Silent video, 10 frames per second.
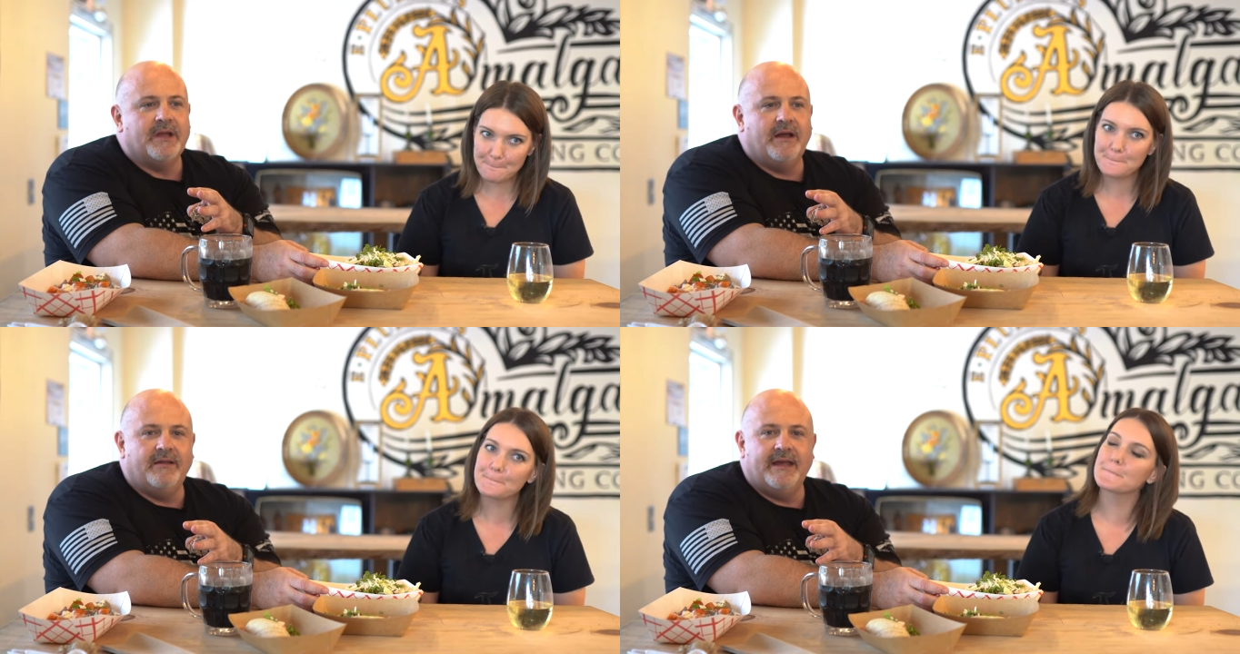
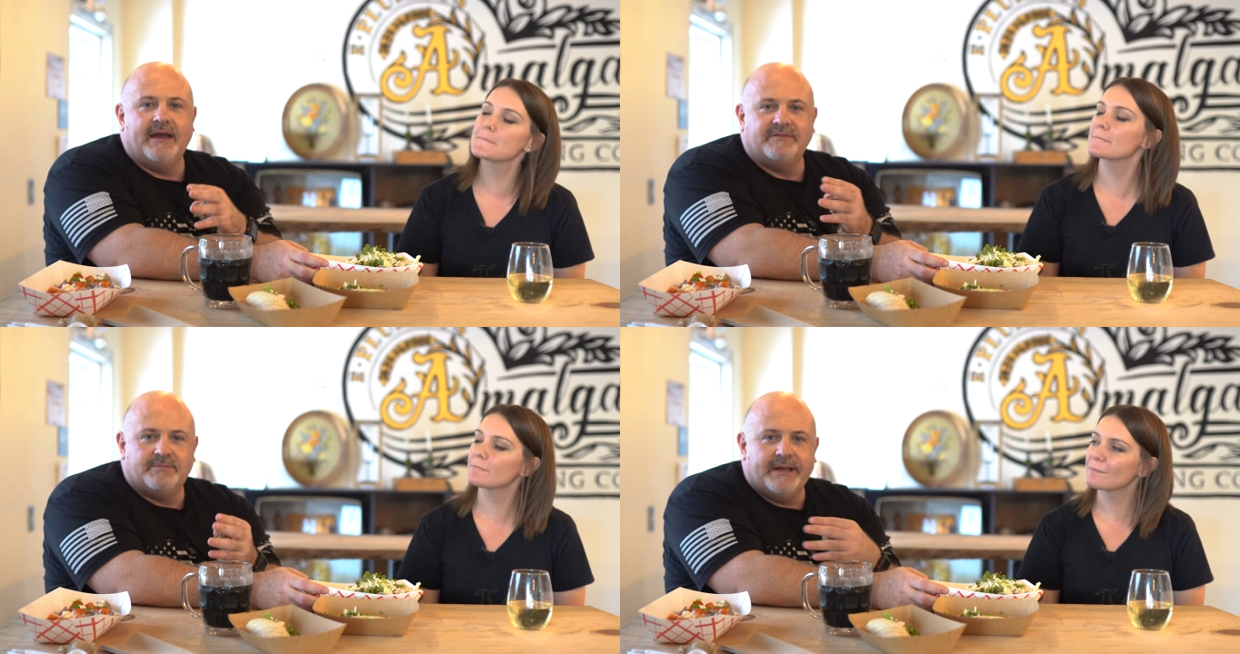Speaker 1: and uh, they
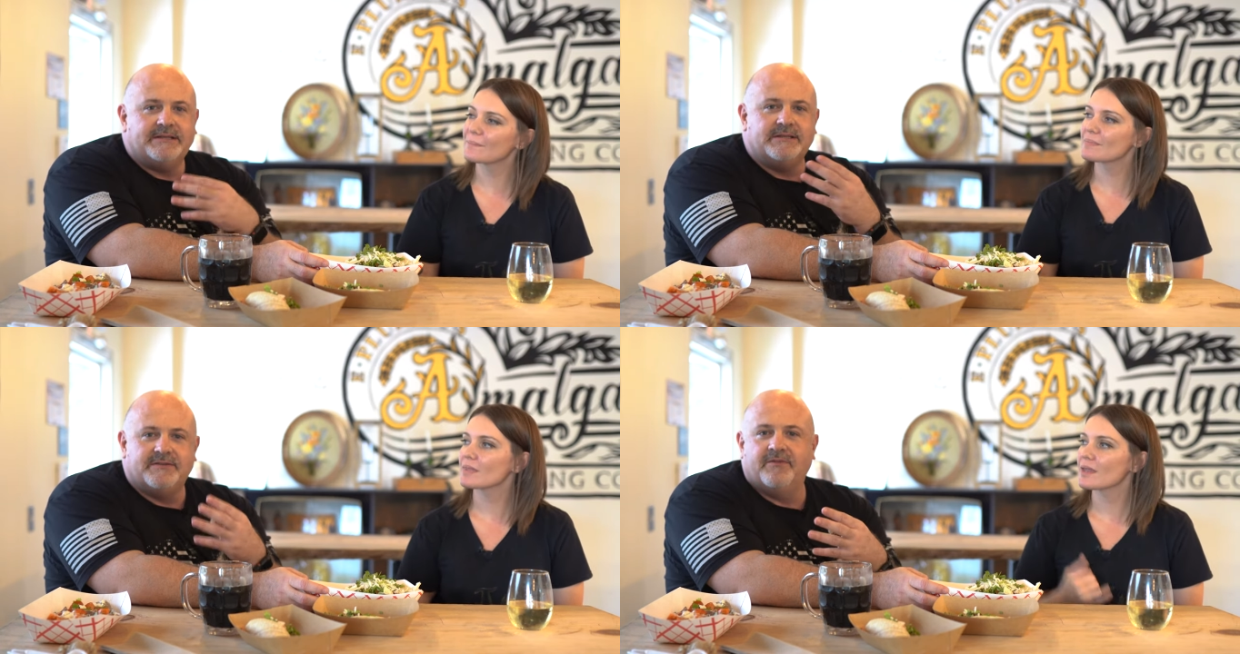have
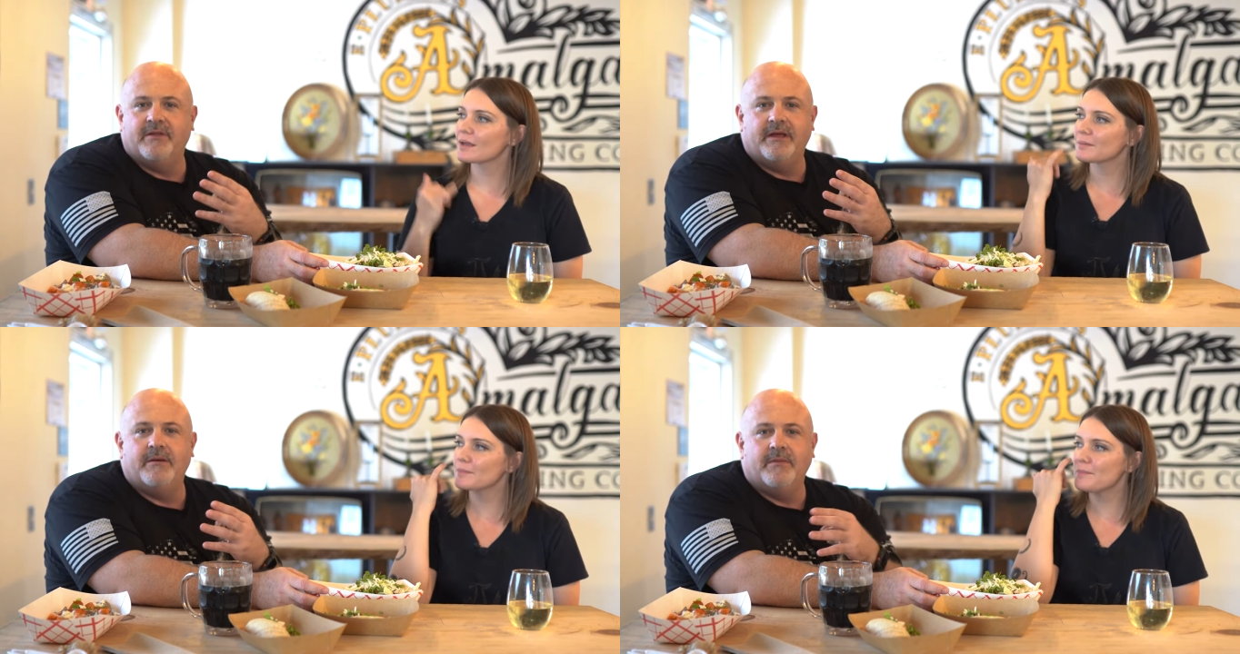spaces for
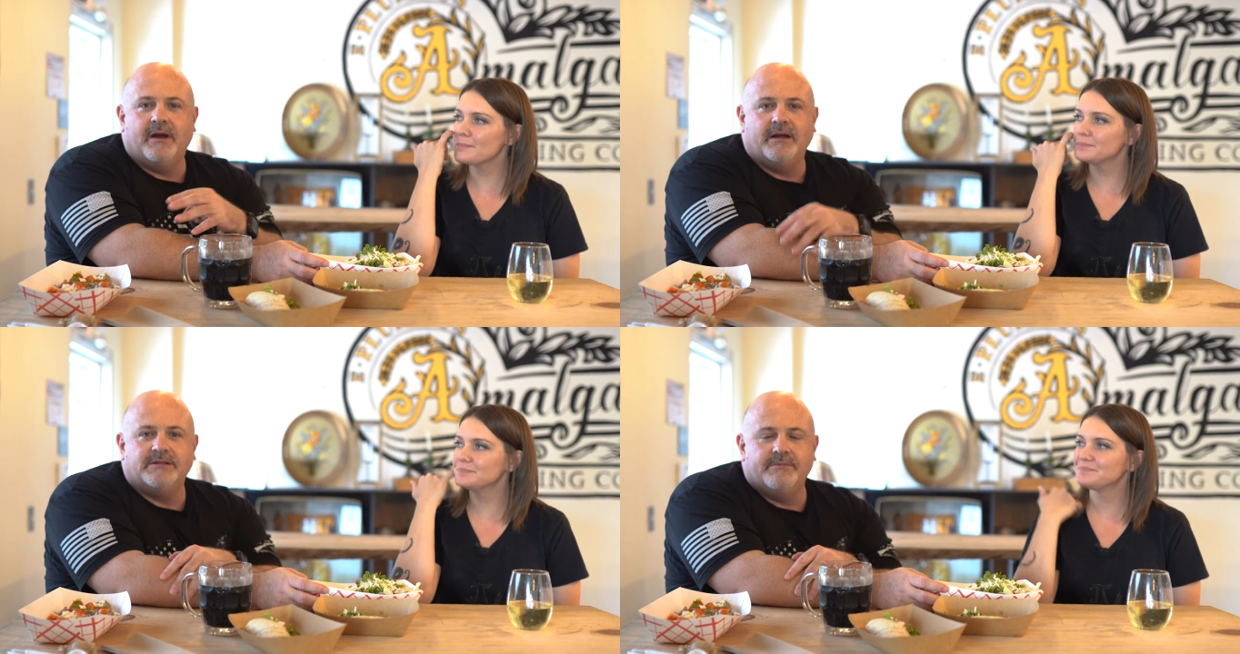them
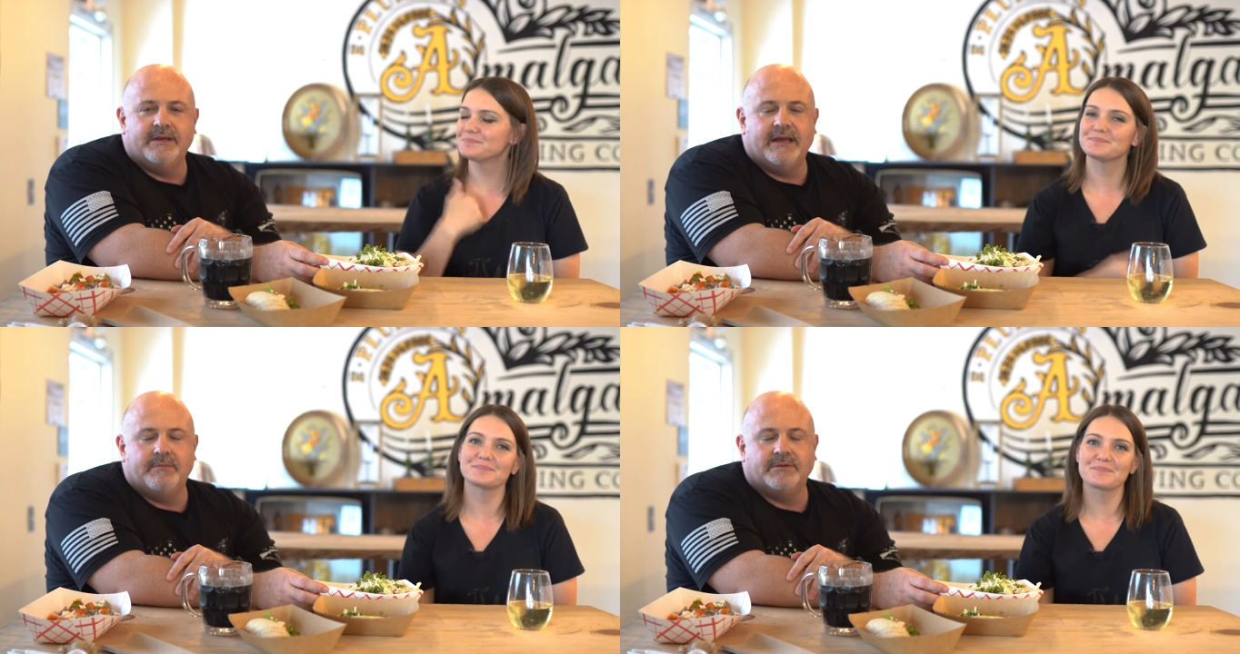uh, to
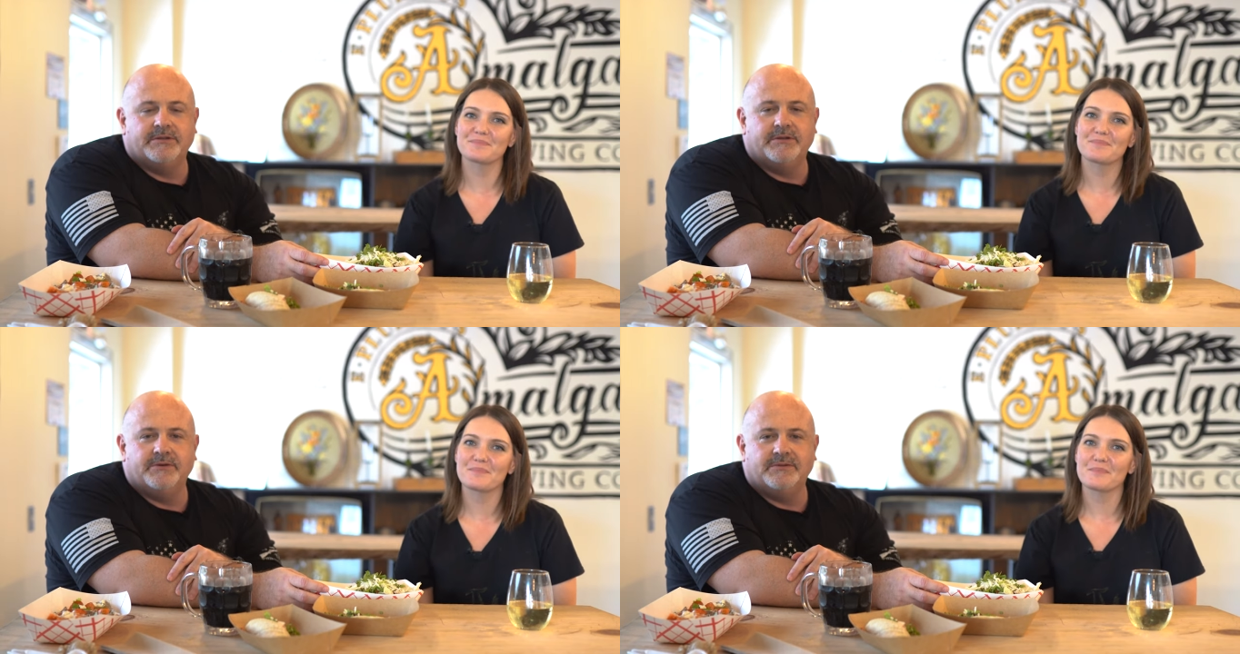be able
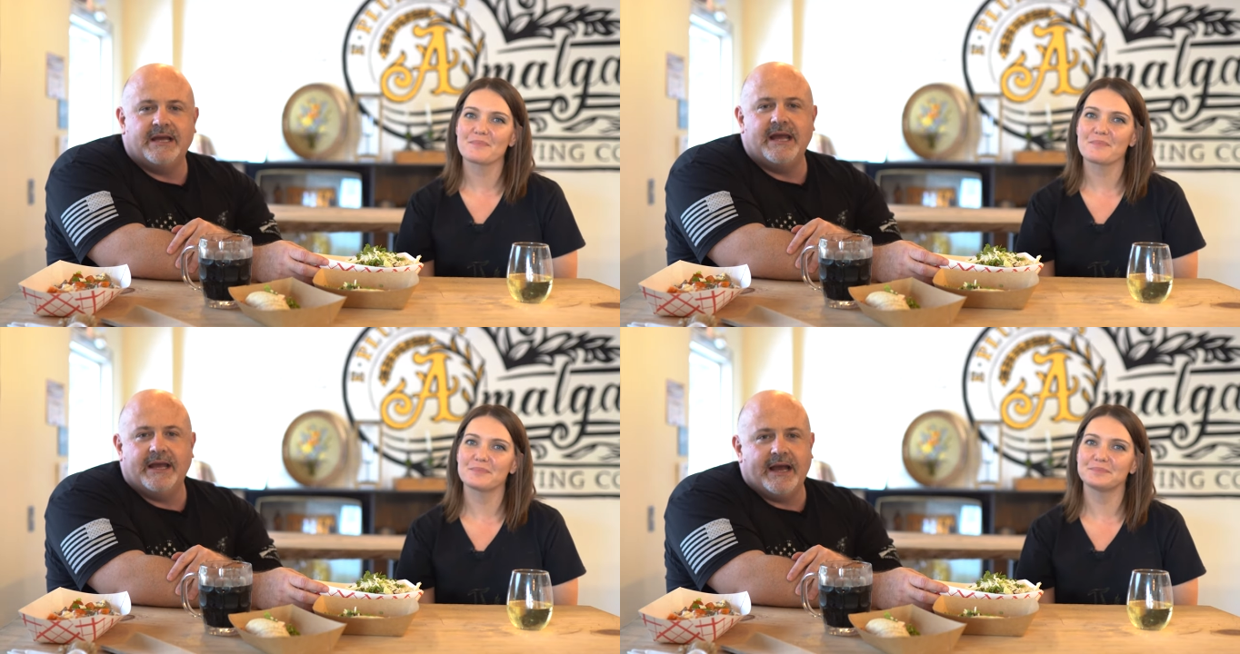to,
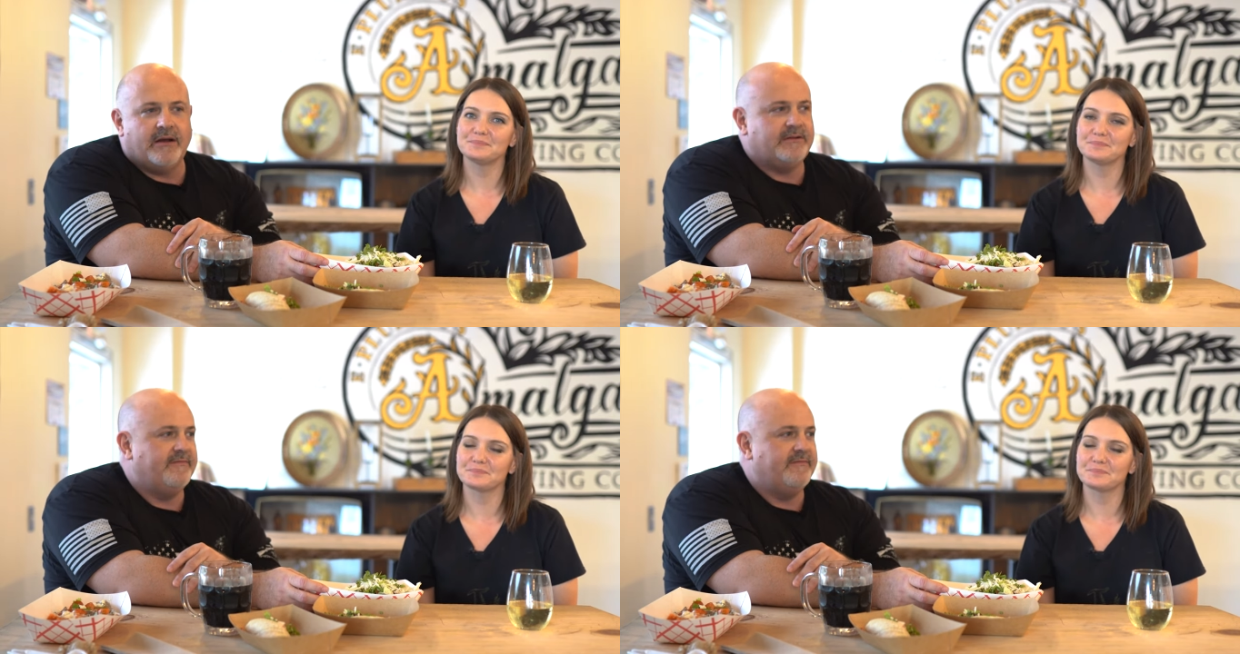to hang out.